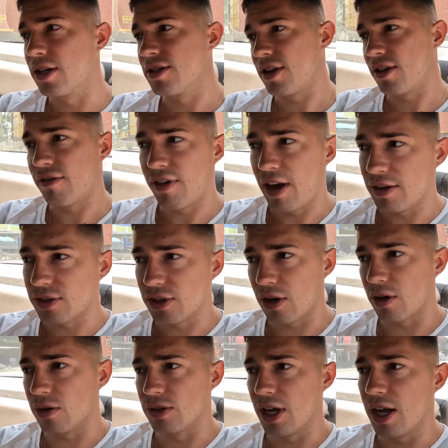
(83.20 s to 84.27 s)
it is like a
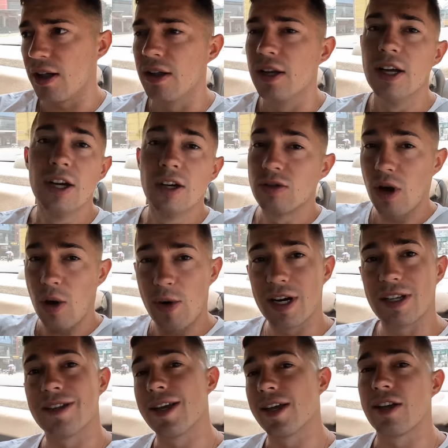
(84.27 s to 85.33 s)
5-star hotel. So I
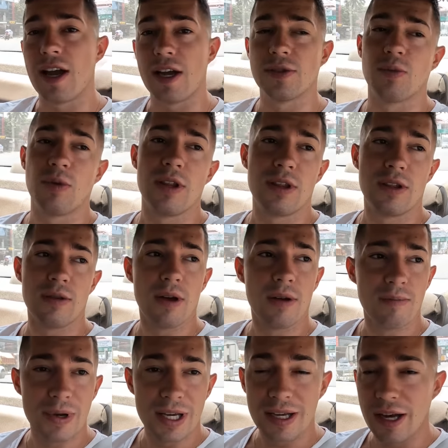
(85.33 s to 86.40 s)
wanted to take you guys with
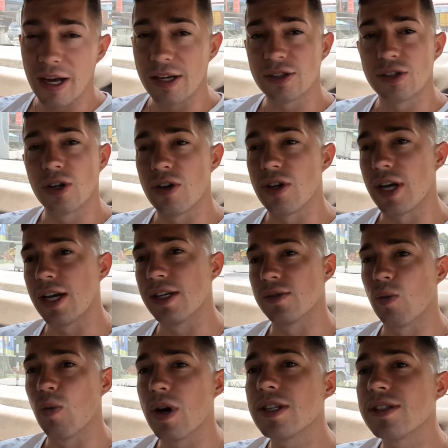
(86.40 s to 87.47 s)
me and show you
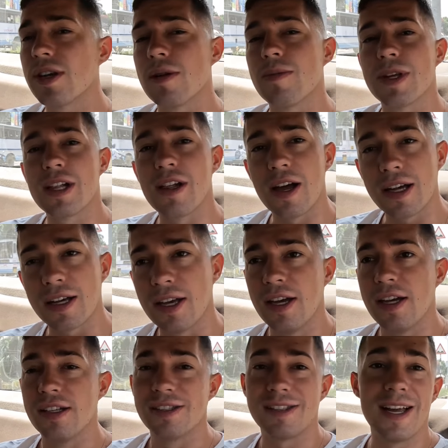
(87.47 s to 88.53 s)
guys what it's gonna be like
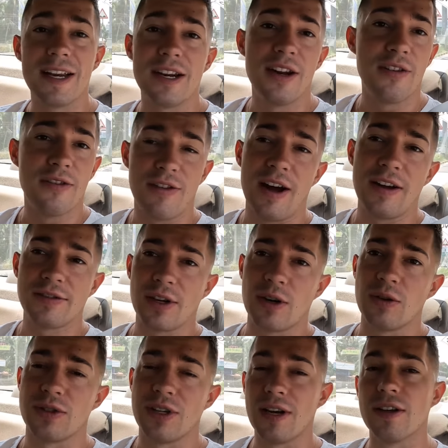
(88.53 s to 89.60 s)
staying in a 5-star
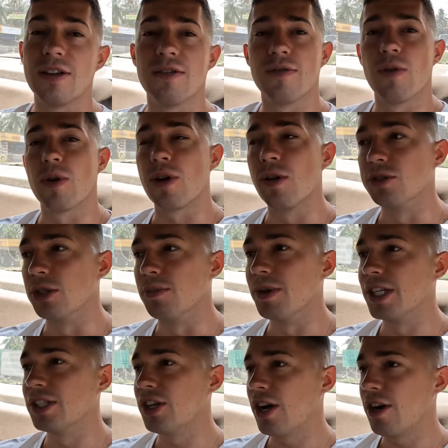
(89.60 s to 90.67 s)
hotel in the Fort Kochi
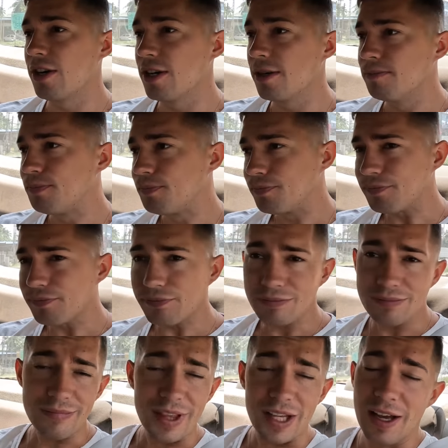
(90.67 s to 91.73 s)
Beach area.
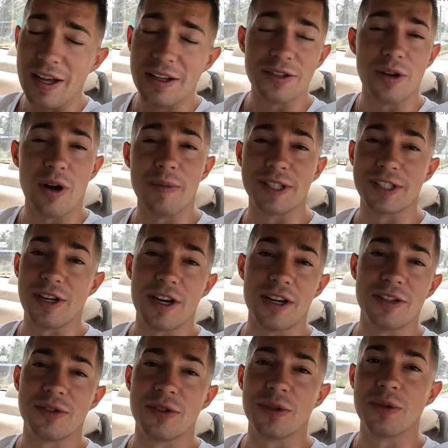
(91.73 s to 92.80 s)
And so I'm
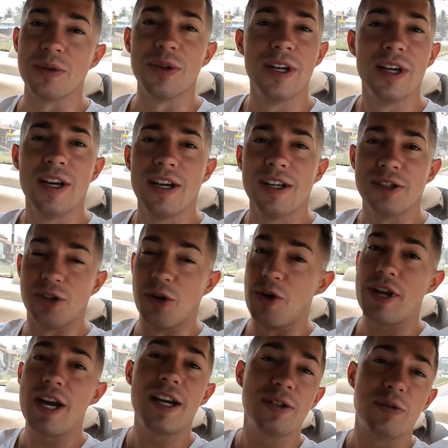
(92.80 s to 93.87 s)
excited to show
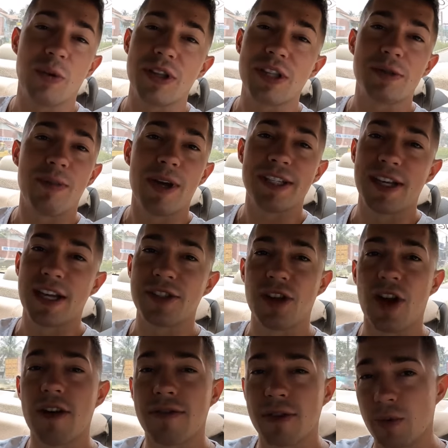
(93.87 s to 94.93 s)
you guys what this place has
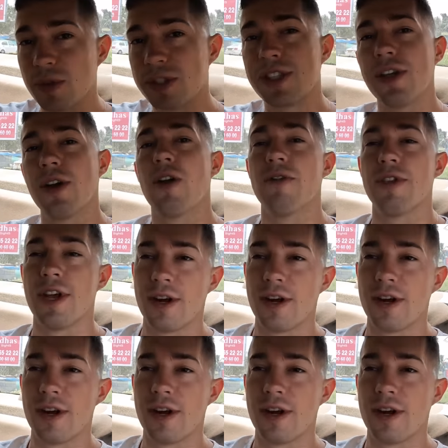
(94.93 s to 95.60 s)
to offer. We'll see you over